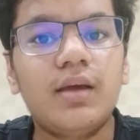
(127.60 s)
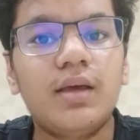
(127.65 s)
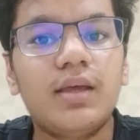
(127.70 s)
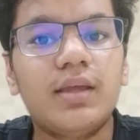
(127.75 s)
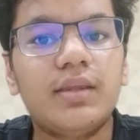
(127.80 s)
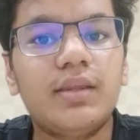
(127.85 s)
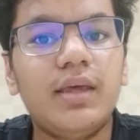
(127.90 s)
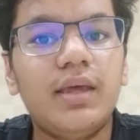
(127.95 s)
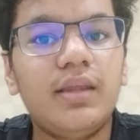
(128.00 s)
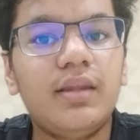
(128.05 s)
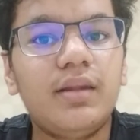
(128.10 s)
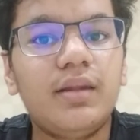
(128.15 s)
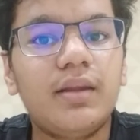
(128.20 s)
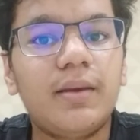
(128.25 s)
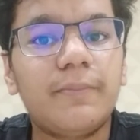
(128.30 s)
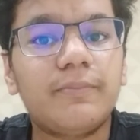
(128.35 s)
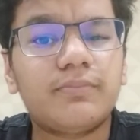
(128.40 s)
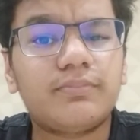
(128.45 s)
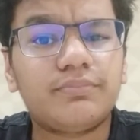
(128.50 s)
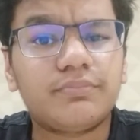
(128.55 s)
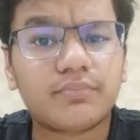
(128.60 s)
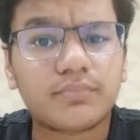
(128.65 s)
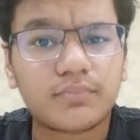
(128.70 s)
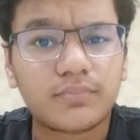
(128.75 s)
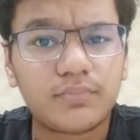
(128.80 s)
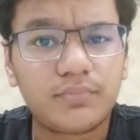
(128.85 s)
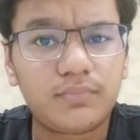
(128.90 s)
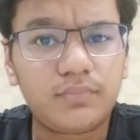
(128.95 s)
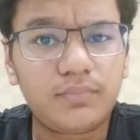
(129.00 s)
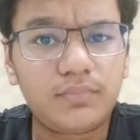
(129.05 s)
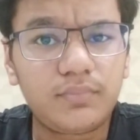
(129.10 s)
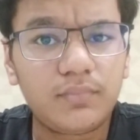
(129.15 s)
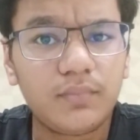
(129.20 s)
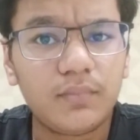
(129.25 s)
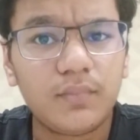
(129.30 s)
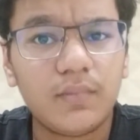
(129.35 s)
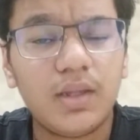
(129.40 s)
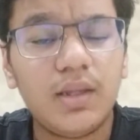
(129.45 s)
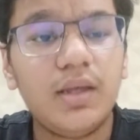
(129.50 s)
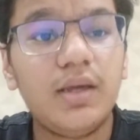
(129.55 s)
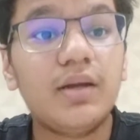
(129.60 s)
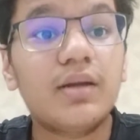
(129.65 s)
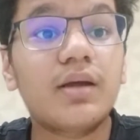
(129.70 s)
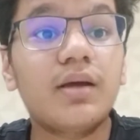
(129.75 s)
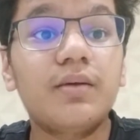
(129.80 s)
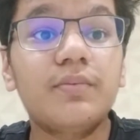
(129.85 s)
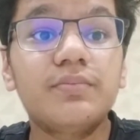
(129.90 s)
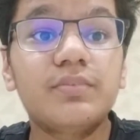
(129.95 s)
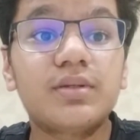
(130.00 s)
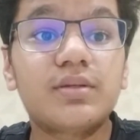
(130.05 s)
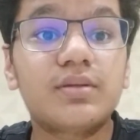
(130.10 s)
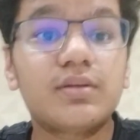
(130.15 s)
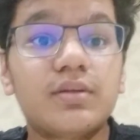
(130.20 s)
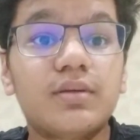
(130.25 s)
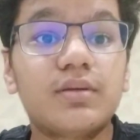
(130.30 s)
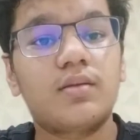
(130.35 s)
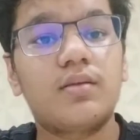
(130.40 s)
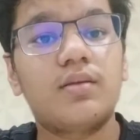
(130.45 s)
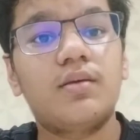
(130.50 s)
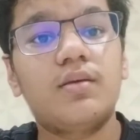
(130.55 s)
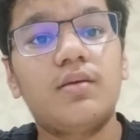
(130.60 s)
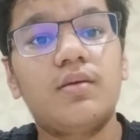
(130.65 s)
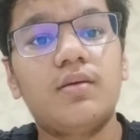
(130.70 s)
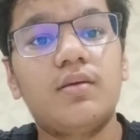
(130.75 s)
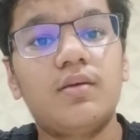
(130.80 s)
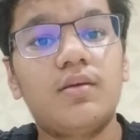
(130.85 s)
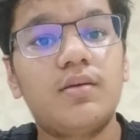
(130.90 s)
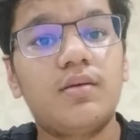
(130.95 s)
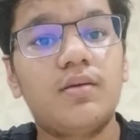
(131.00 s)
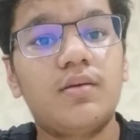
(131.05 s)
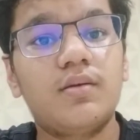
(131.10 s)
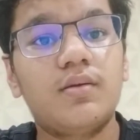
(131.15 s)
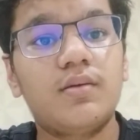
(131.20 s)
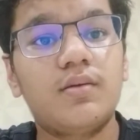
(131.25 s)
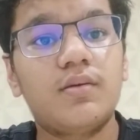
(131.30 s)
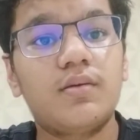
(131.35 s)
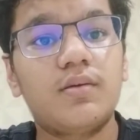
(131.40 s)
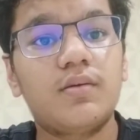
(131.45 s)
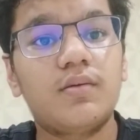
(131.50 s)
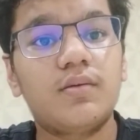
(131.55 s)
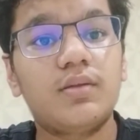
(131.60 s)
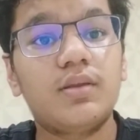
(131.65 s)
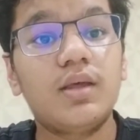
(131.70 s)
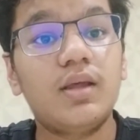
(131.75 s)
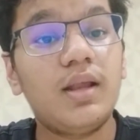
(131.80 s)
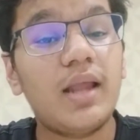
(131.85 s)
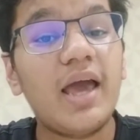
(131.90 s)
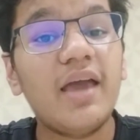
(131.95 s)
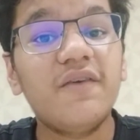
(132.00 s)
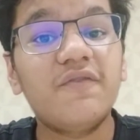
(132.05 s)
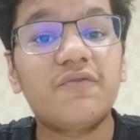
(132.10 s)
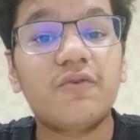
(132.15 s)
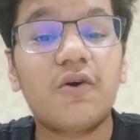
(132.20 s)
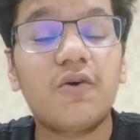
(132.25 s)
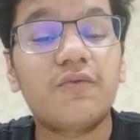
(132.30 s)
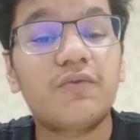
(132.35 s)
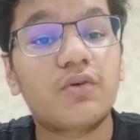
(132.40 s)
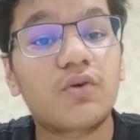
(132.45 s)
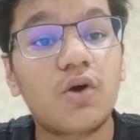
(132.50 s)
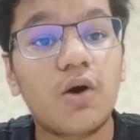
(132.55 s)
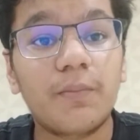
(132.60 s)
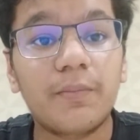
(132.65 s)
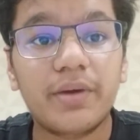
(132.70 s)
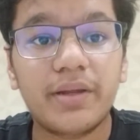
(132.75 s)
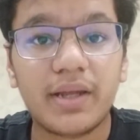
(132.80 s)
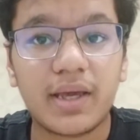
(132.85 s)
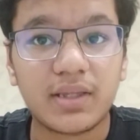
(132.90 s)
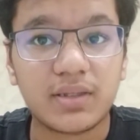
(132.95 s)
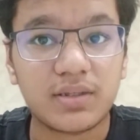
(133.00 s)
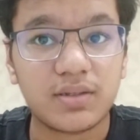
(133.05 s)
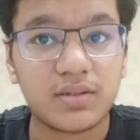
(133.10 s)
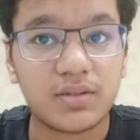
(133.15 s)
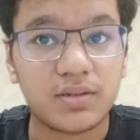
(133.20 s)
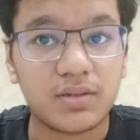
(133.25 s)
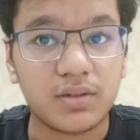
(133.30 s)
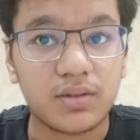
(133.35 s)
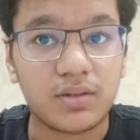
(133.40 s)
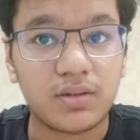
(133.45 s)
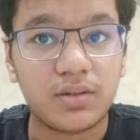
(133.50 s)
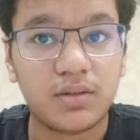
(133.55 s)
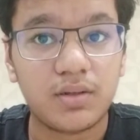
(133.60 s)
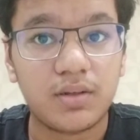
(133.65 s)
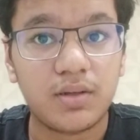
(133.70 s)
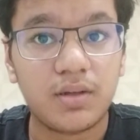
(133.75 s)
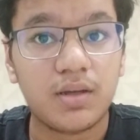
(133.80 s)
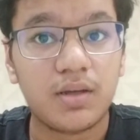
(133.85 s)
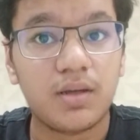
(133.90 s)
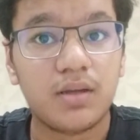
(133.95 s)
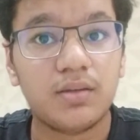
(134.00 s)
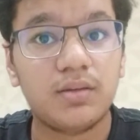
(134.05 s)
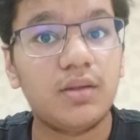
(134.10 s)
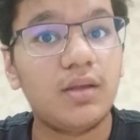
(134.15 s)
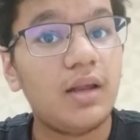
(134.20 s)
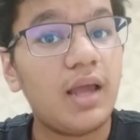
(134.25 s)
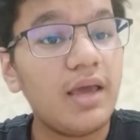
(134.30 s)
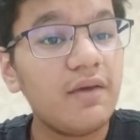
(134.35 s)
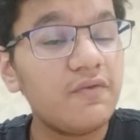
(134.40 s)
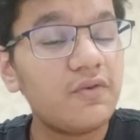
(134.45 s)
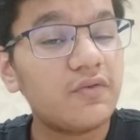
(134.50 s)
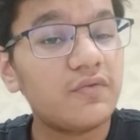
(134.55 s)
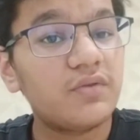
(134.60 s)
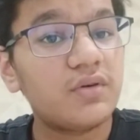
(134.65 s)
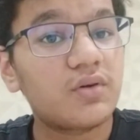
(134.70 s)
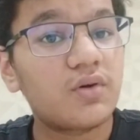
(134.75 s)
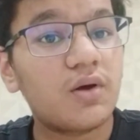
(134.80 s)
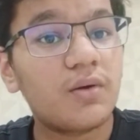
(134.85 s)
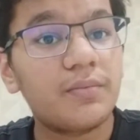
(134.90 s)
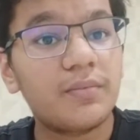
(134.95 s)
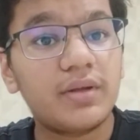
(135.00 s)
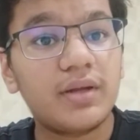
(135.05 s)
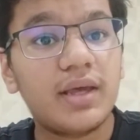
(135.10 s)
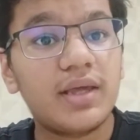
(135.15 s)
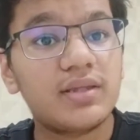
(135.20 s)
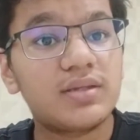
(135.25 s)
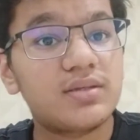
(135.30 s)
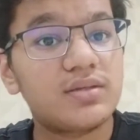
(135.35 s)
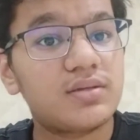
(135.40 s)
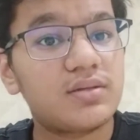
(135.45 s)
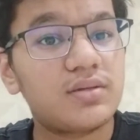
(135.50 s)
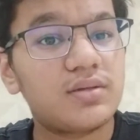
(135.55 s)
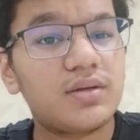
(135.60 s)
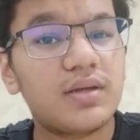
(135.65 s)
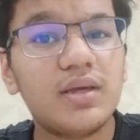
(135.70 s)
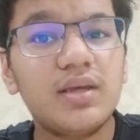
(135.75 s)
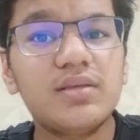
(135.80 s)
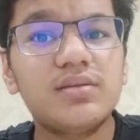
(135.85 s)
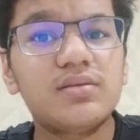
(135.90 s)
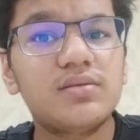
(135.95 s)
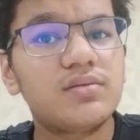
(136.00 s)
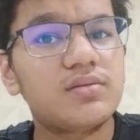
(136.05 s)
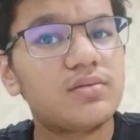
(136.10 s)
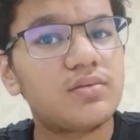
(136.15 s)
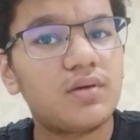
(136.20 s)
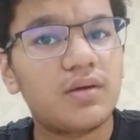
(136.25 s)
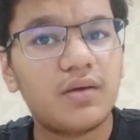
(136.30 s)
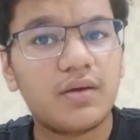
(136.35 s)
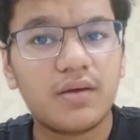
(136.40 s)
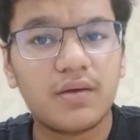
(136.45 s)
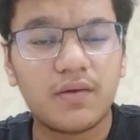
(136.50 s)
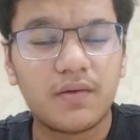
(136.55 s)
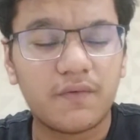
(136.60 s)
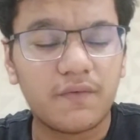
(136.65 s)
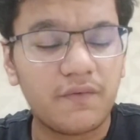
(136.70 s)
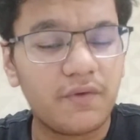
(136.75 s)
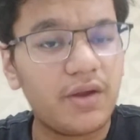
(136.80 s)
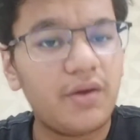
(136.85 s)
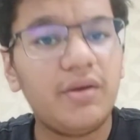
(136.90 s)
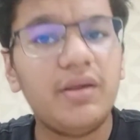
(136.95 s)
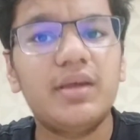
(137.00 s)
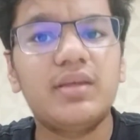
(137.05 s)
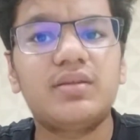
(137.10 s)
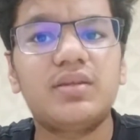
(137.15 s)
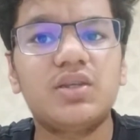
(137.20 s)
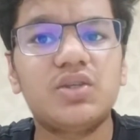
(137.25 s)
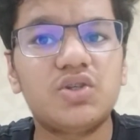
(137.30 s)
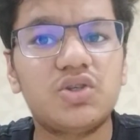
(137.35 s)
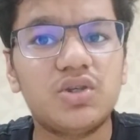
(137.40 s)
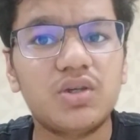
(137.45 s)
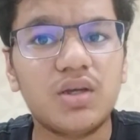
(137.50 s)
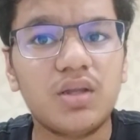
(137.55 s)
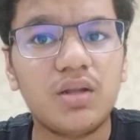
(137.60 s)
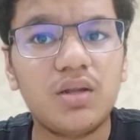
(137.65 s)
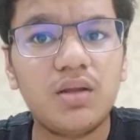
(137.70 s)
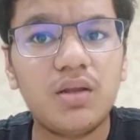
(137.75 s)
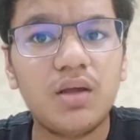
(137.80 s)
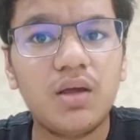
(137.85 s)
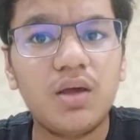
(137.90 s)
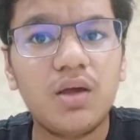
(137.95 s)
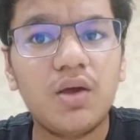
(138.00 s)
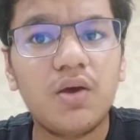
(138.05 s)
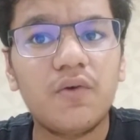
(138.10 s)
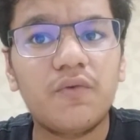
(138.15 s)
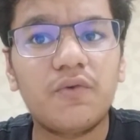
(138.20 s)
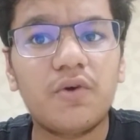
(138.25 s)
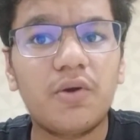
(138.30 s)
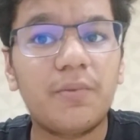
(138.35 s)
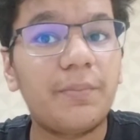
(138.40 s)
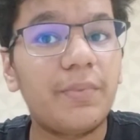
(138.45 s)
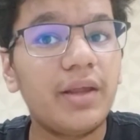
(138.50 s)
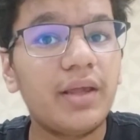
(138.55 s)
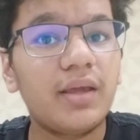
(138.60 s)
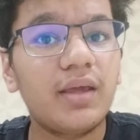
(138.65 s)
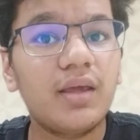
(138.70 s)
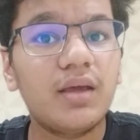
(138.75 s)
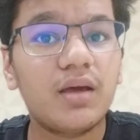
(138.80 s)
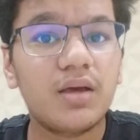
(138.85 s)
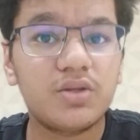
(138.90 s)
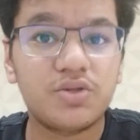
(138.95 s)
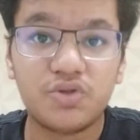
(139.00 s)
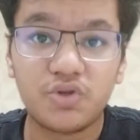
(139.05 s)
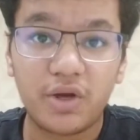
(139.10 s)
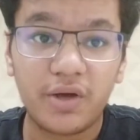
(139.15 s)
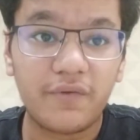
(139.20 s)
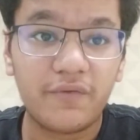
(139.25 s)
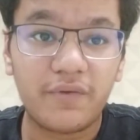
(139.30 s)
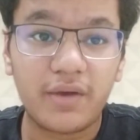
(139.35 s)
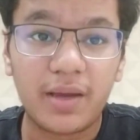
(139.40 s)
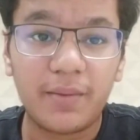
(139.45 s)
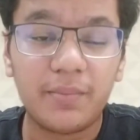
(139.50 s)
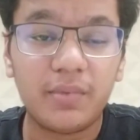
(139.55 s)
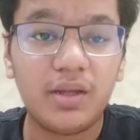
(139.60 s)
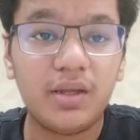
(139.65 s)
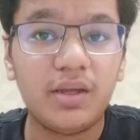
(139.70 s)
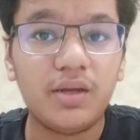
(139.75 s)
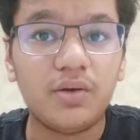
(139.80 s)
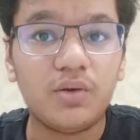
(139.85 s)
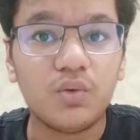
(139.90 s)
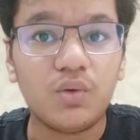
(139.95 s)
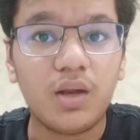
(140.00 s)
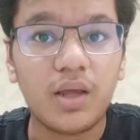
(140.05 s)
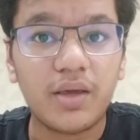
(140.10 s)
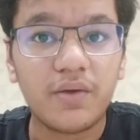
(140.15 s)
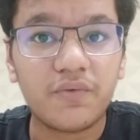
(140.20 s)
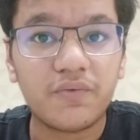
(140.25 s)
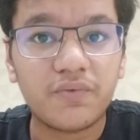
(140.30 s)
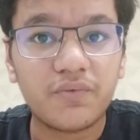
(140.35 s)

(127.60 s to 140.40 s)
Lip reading: Then there comes the life of a common ancestor. The life of the common ancestor is very essential for bringing a joint family into life.